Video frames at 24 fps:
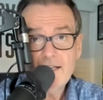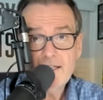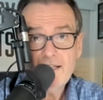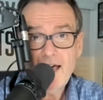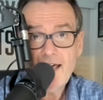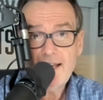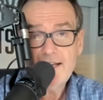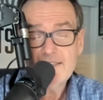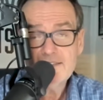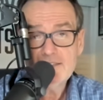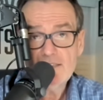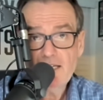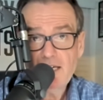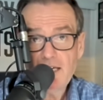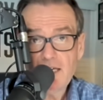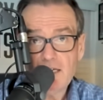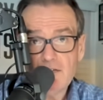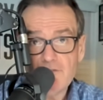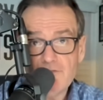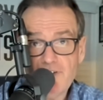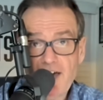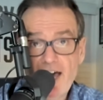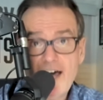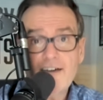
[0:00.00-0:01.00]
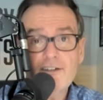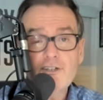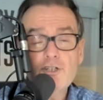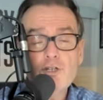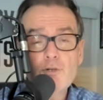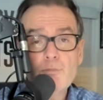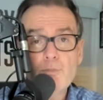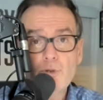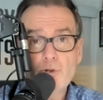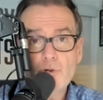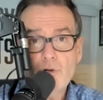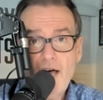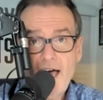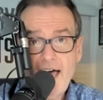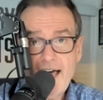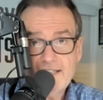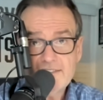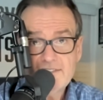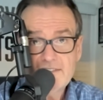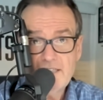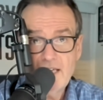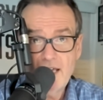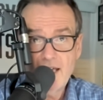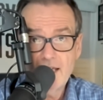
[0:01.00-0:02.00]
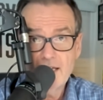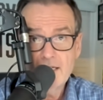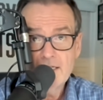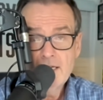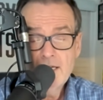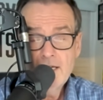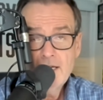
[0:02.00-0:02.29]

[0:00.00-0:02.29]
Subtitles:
is a valuable asset